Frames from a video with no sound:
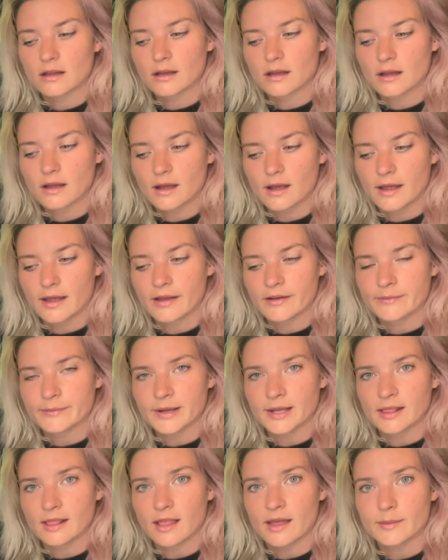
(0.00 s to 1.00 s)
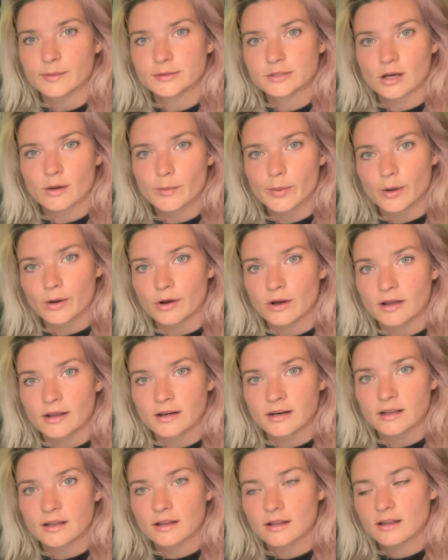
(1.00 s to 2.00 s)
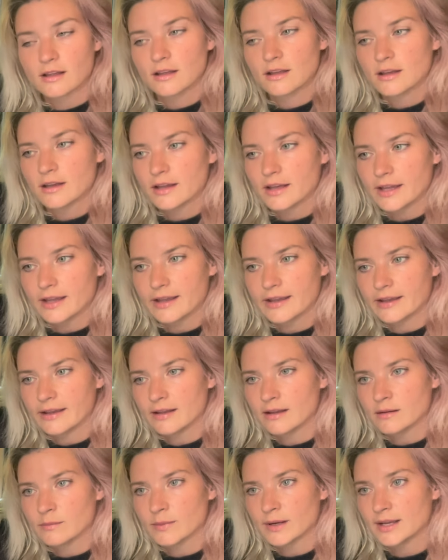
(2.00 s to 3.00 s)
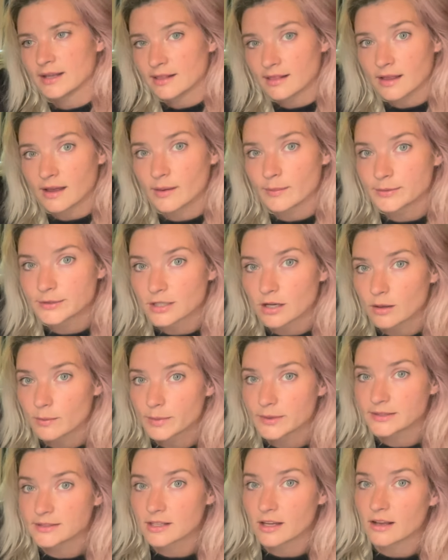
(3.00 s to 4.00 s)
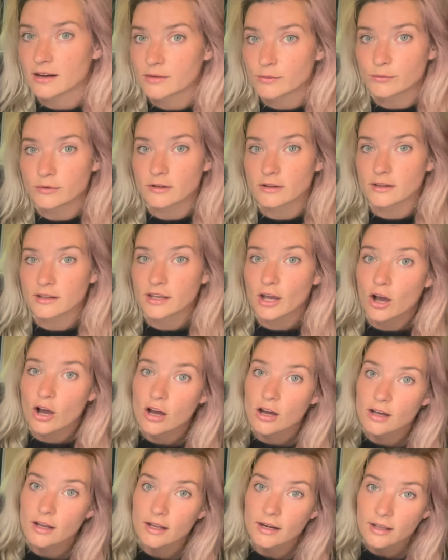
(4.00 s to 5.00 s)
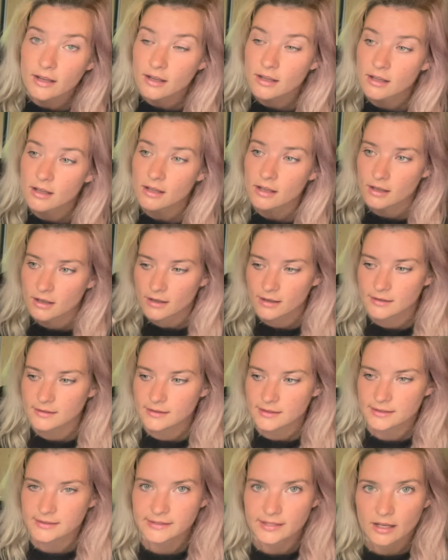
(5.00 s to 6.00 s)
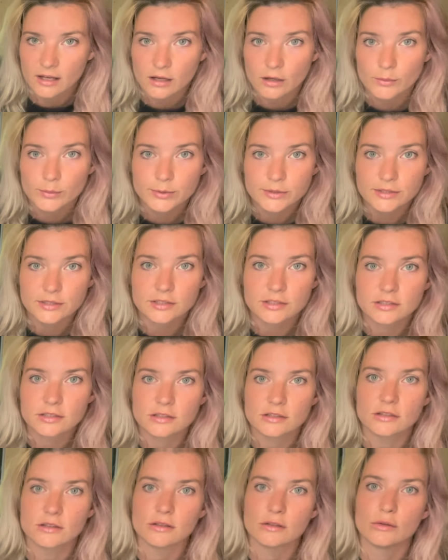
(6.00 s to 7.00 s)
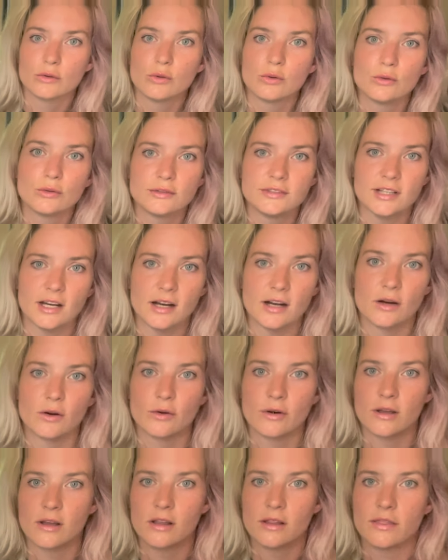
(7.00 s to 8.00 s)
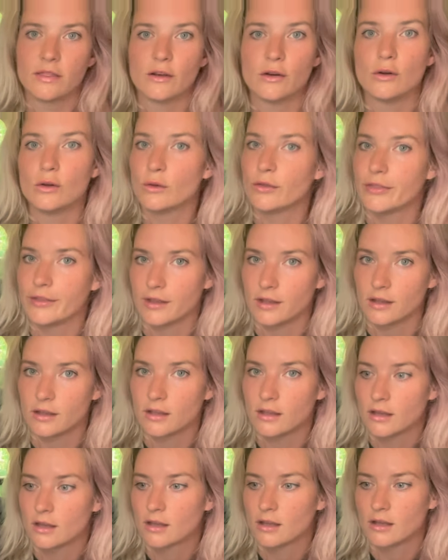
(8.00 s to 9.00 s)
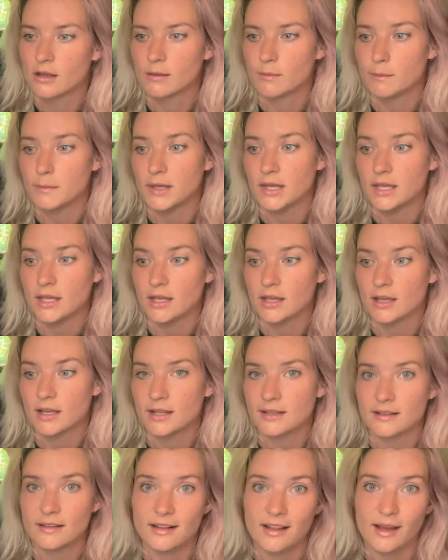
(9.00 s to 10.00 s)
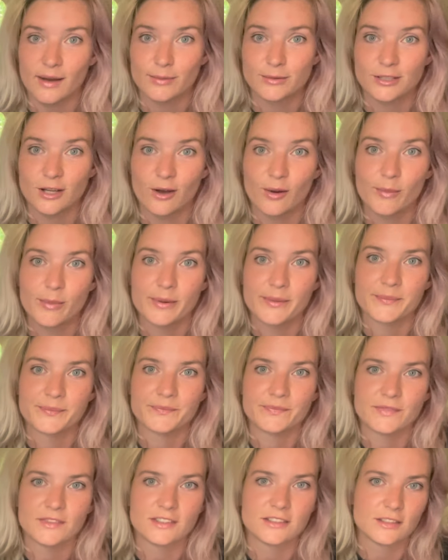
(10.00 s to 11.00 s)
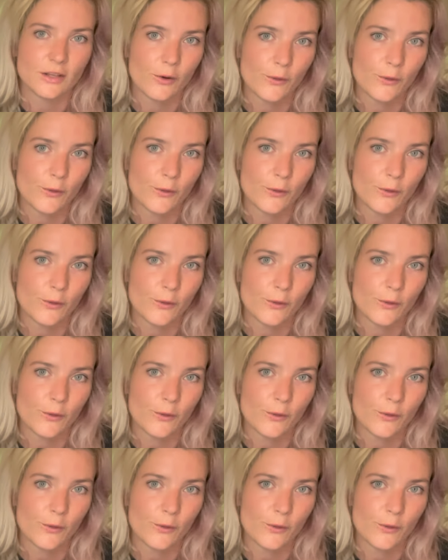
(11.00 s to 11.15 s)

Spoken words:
I have my laptop on and my laptop is getting really hot, this helps cool down the whole thing, me and the laptop. So